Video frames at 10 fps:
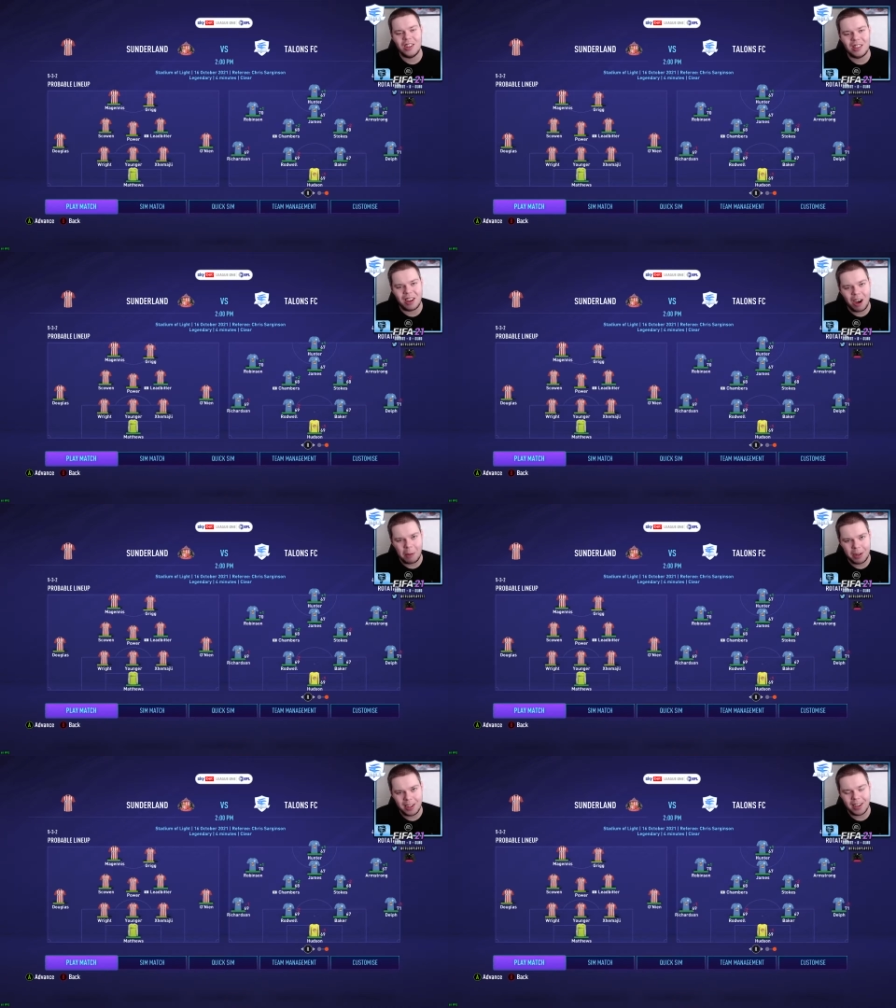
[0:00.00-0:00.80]

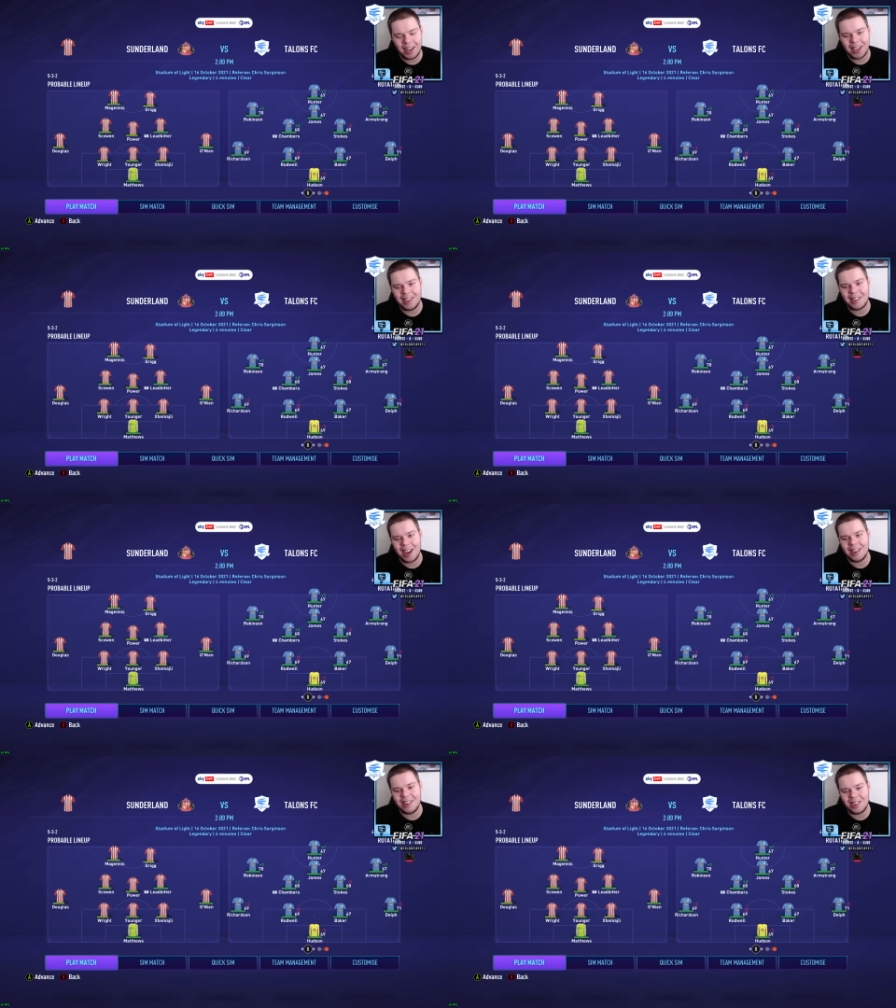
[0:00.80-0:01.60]
Derby. Ladies
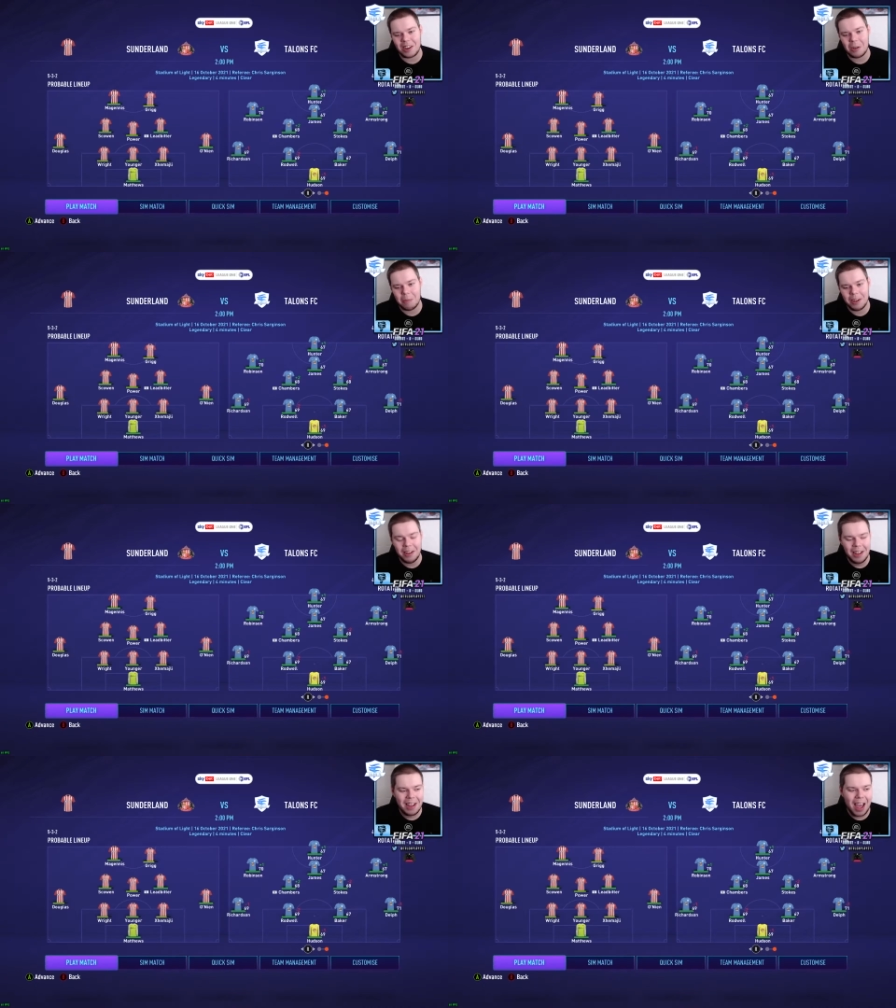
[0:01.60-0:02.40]
and gentlemen,
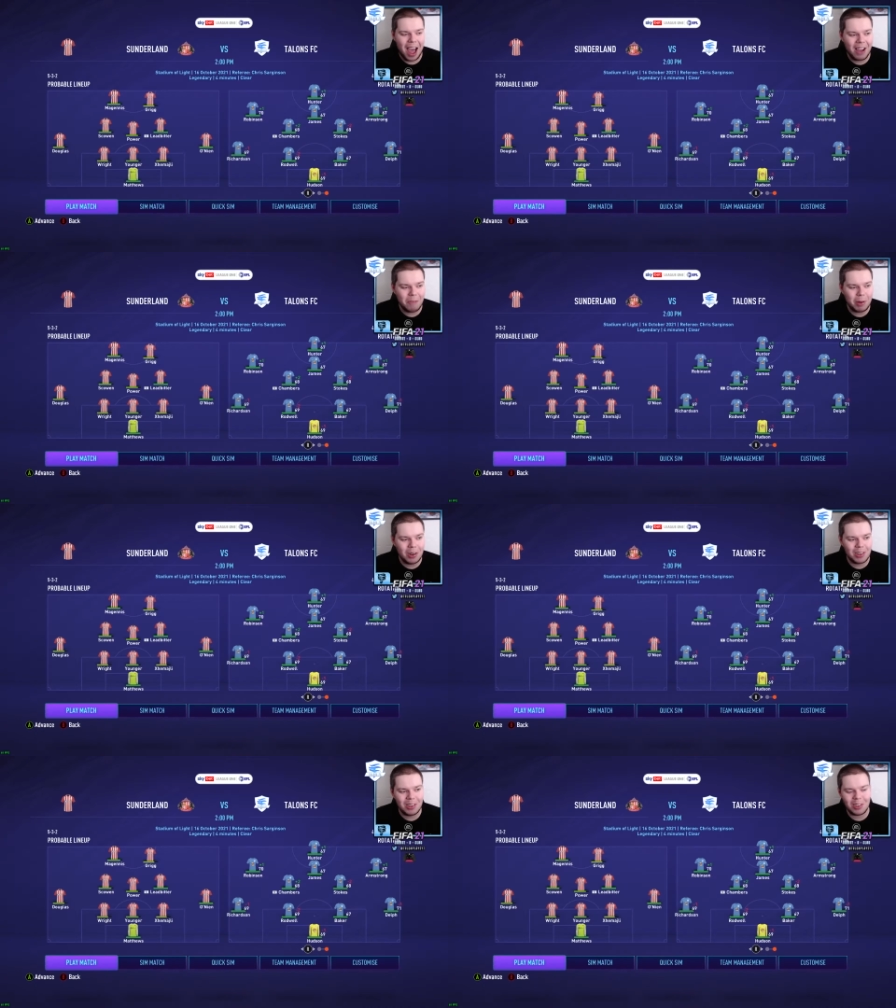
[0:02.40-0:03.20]
I have been
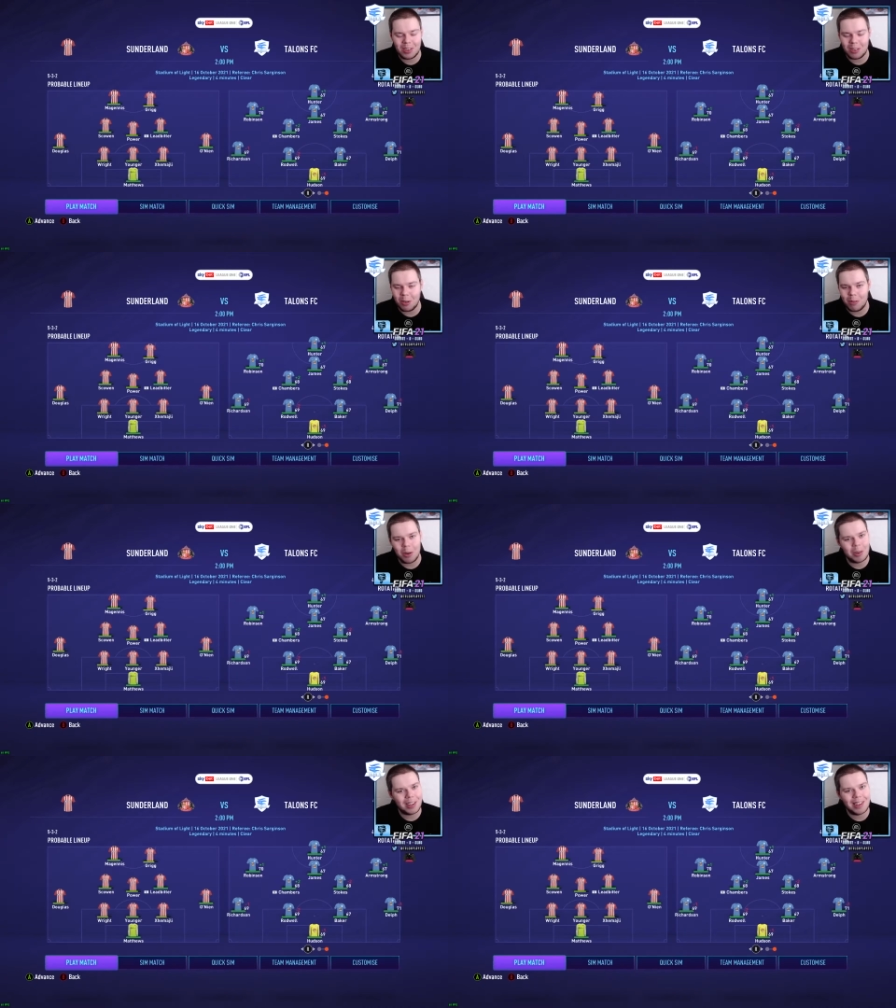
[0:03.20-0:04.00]
looking so
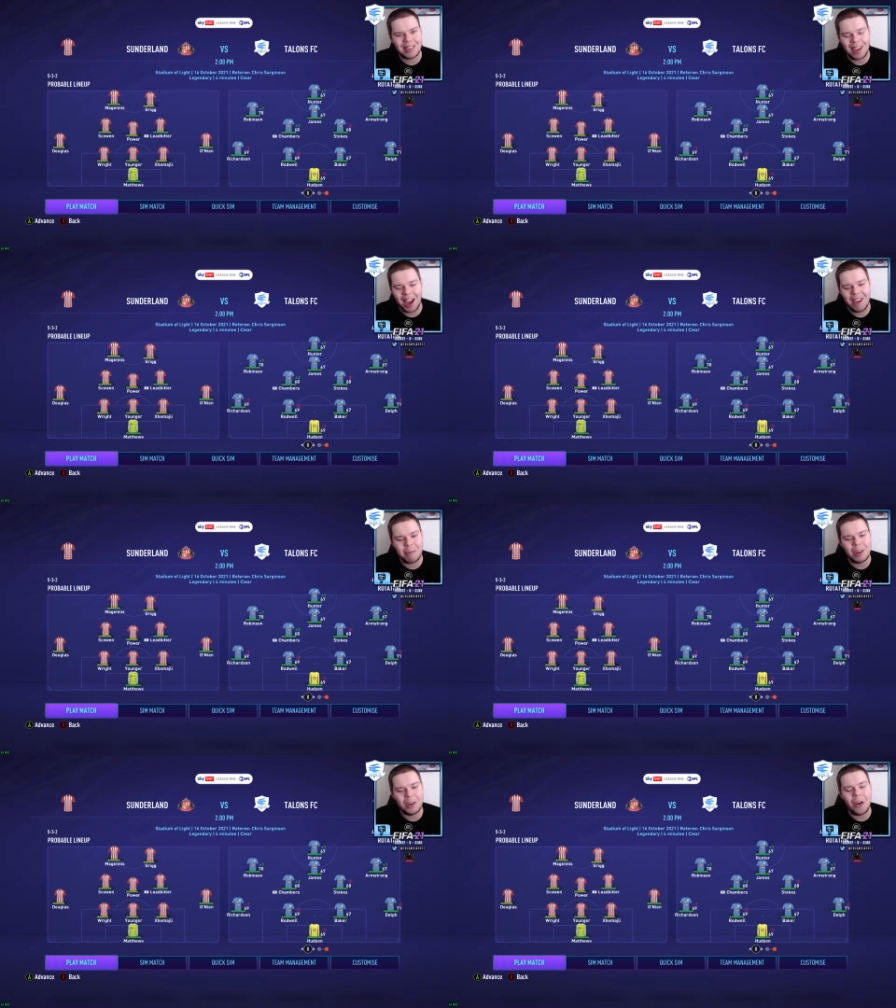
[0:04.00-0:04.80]
forward to this. I have
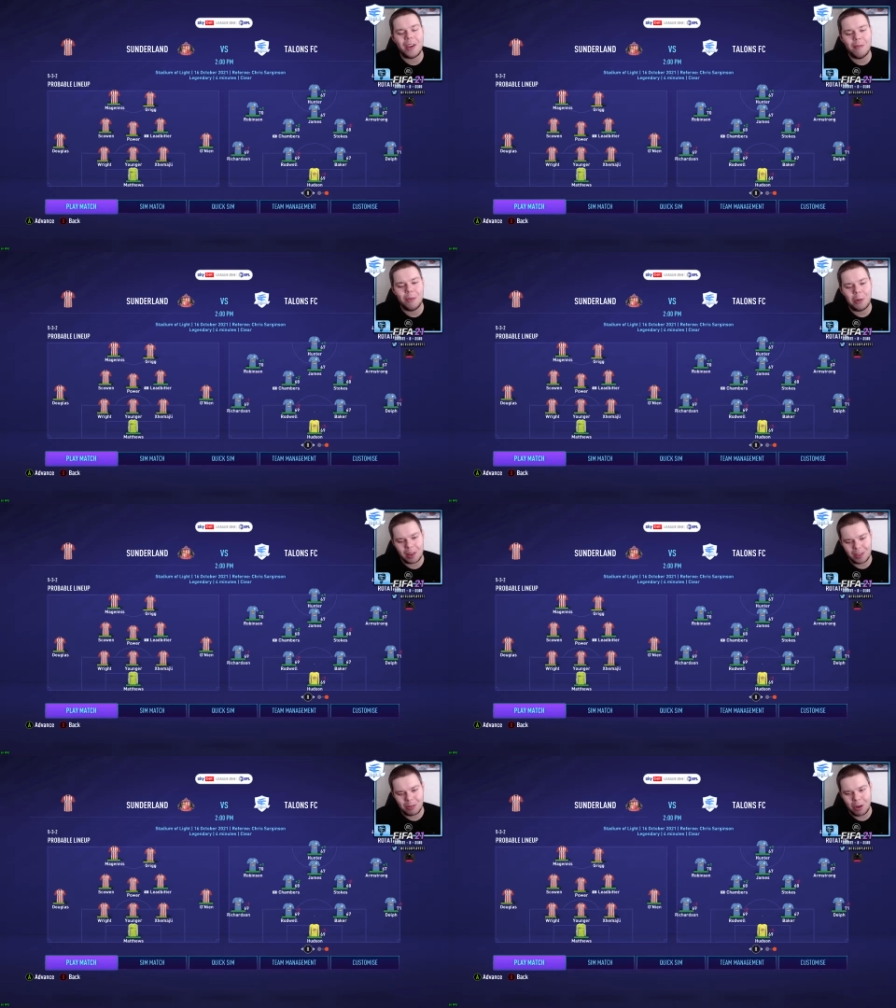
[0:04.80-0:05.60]
been looking forward to
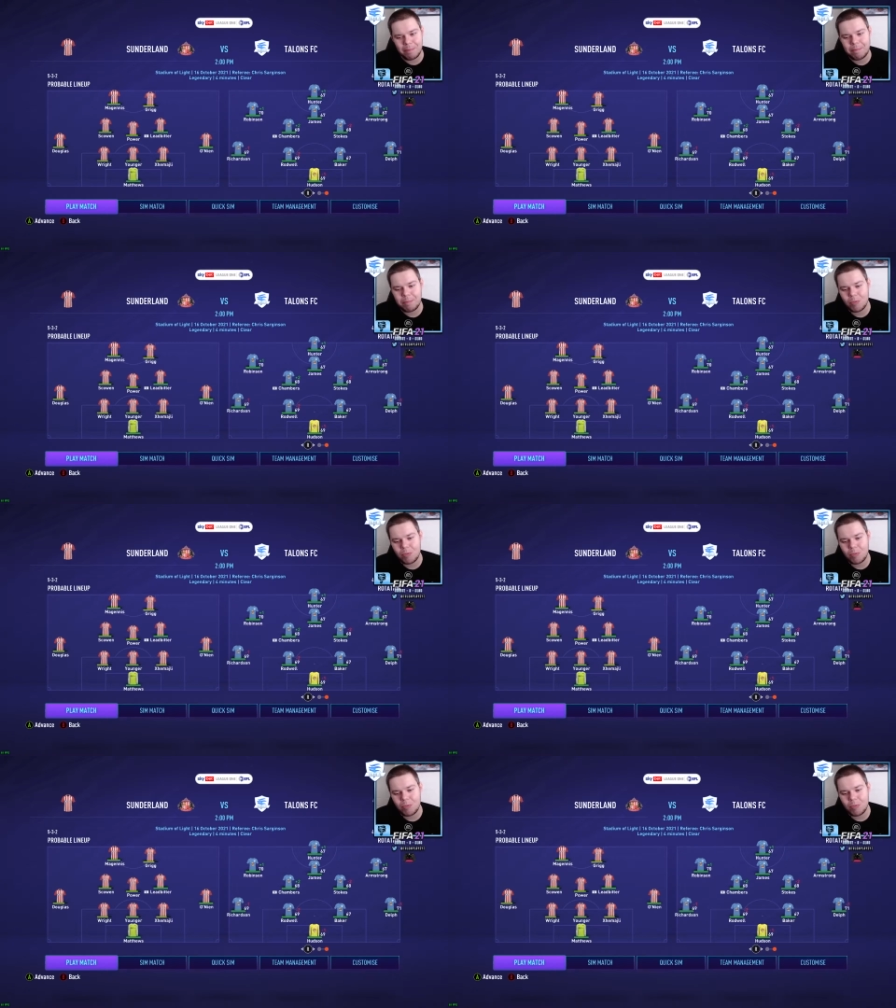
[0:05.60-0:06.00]
this one.